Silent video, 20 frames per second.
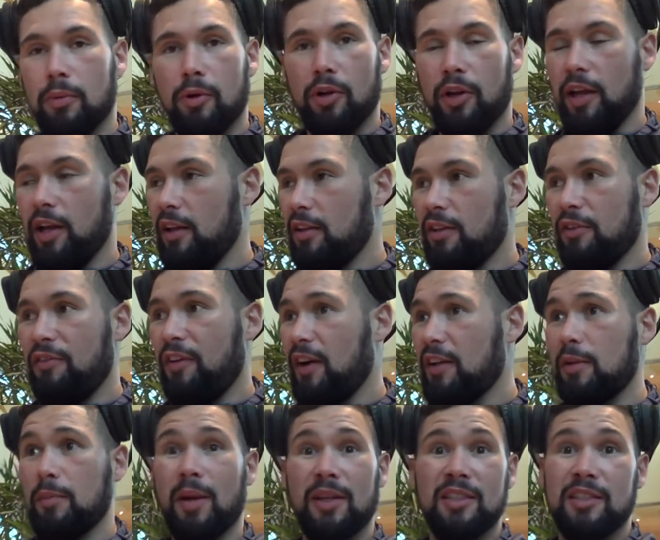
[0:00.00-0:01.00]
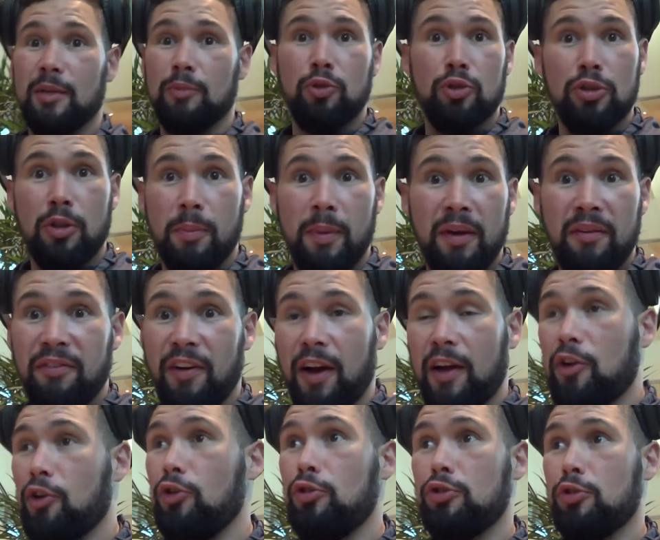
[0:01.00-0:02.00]
but the fact of the matter is I'm just a big
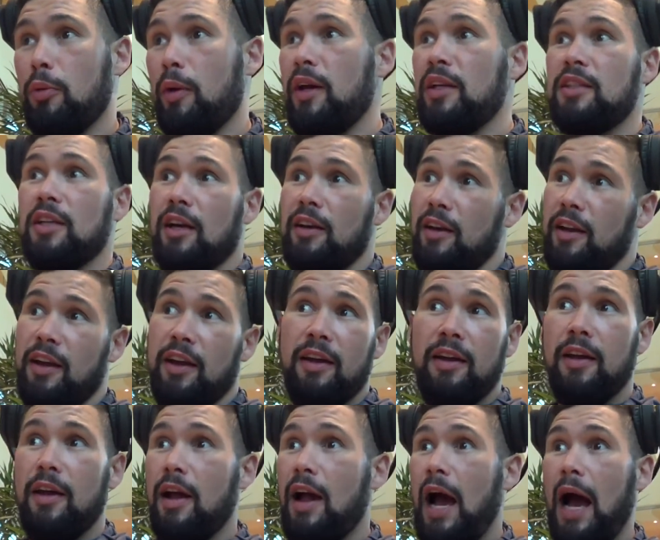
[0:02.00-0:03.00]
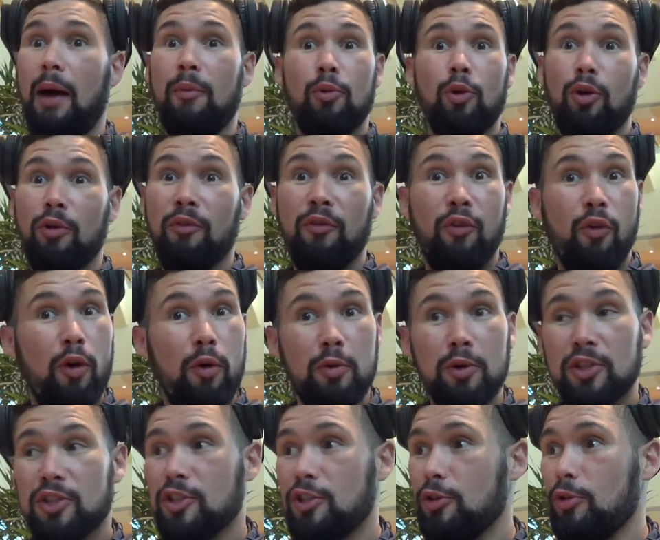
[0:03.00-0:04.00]
fat cruiserweight. And I'm looking
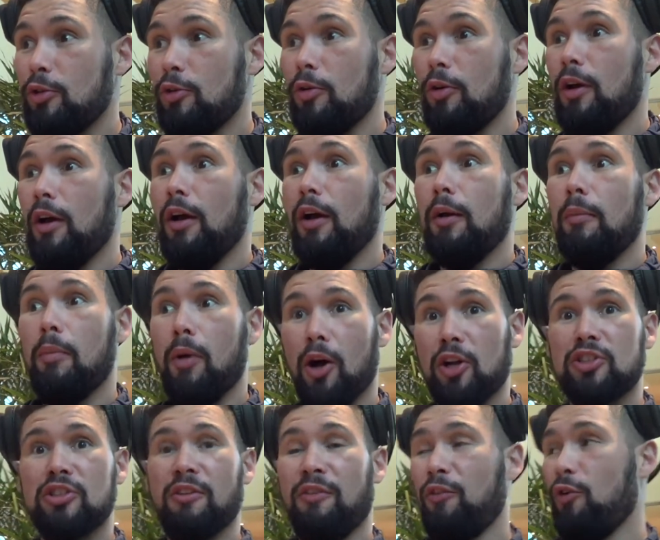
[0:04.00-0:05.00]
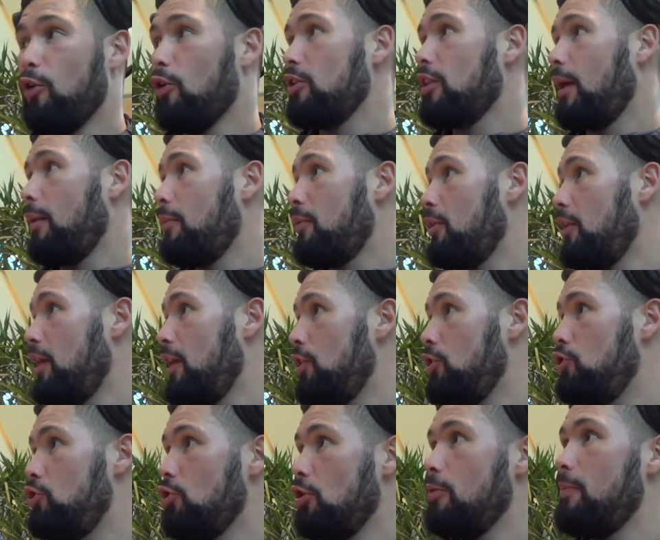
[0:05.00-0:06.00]
forward to March the 4th. I'm gonna
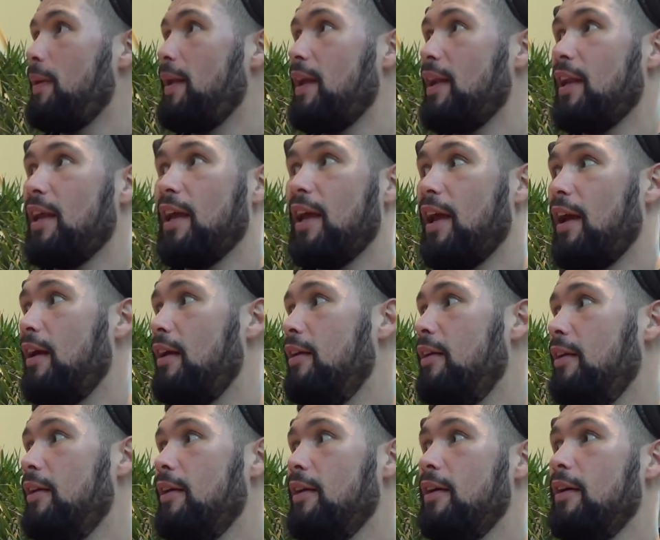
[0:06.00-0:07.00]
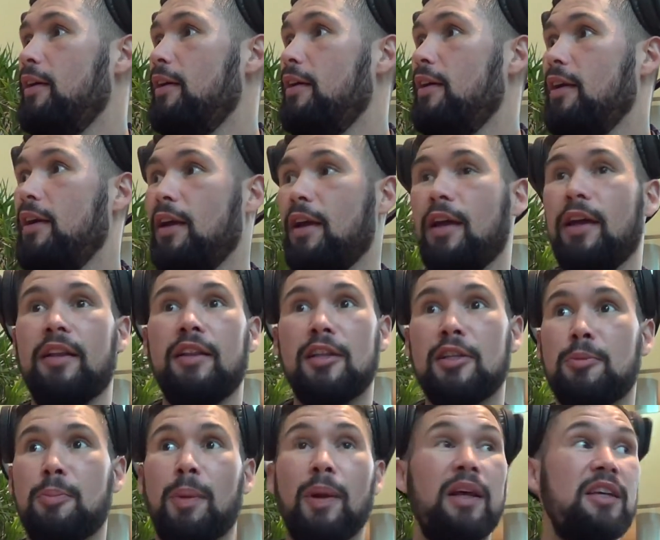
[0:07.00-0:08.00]
enjoy being here.
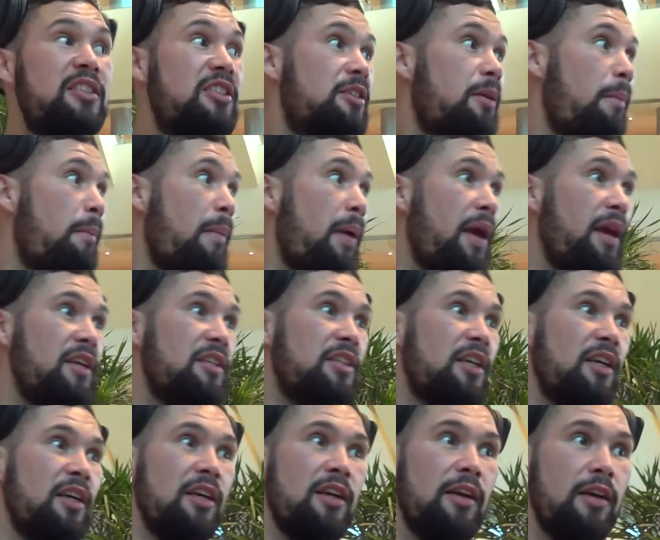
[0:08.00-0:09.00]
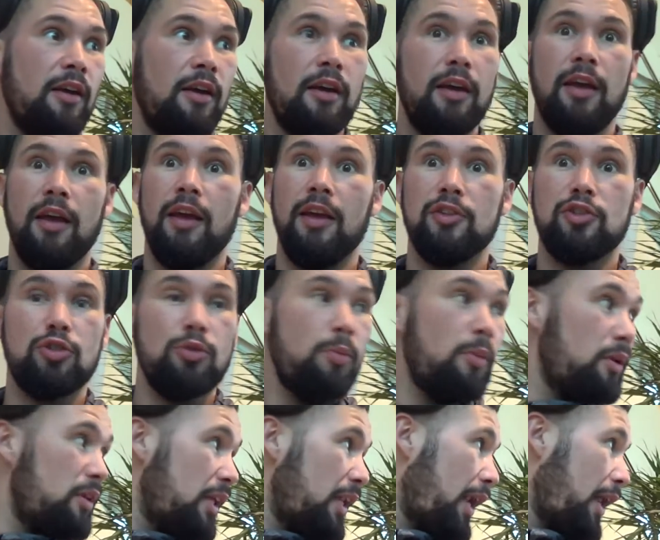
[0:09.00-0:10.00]
This place is amazing.
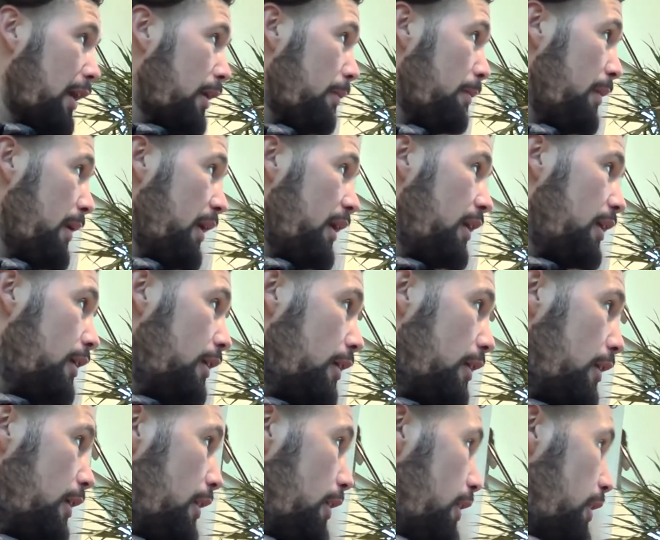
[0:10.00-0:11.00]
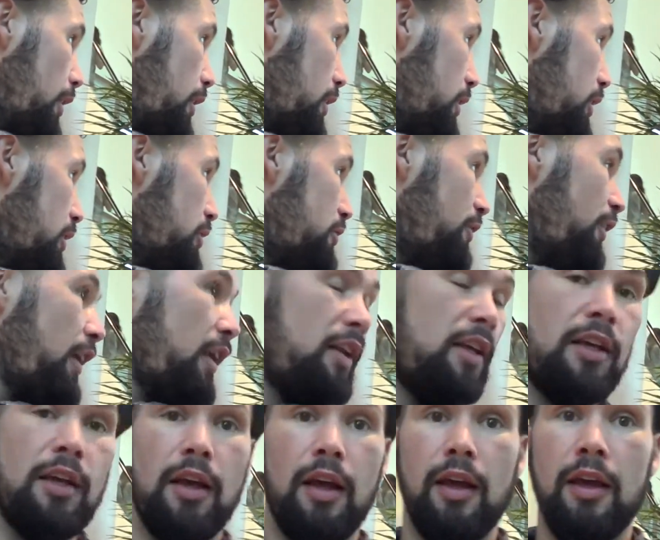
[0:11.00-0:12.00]
Somebody like me is
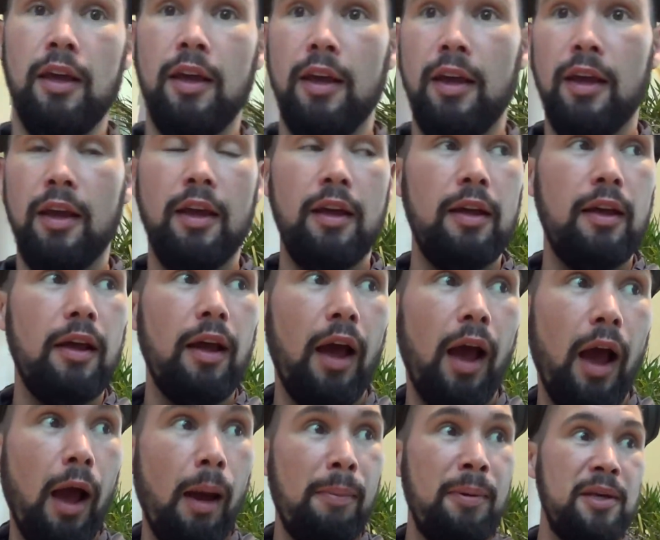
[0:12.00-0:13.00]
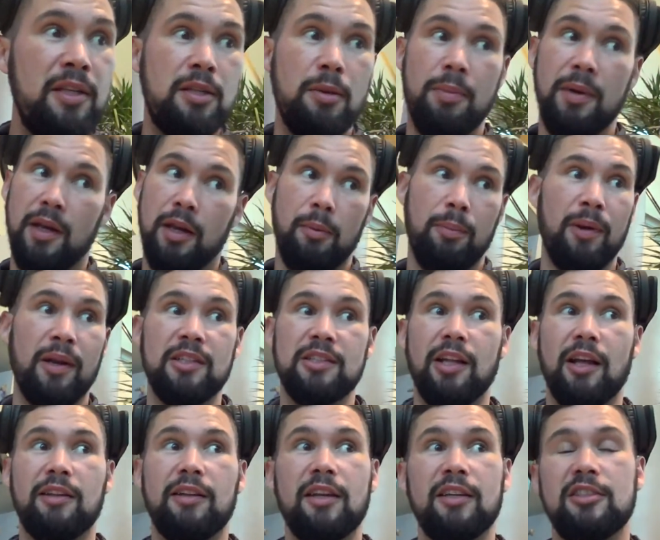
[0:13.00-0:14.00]
very happy to be in a place
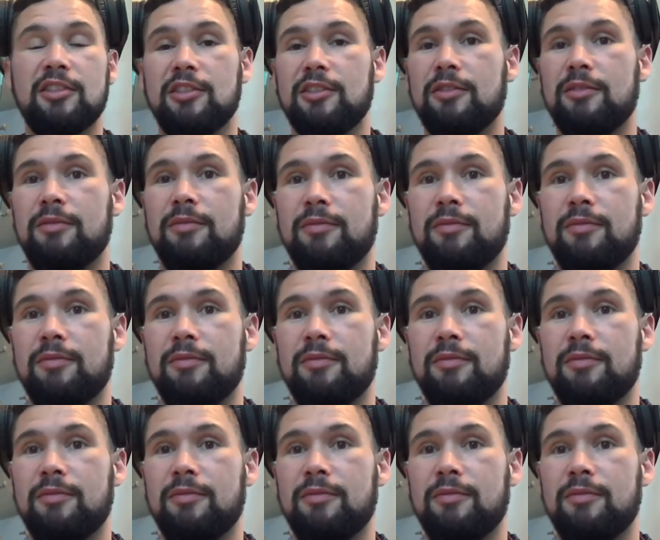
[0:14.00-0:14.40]
like this.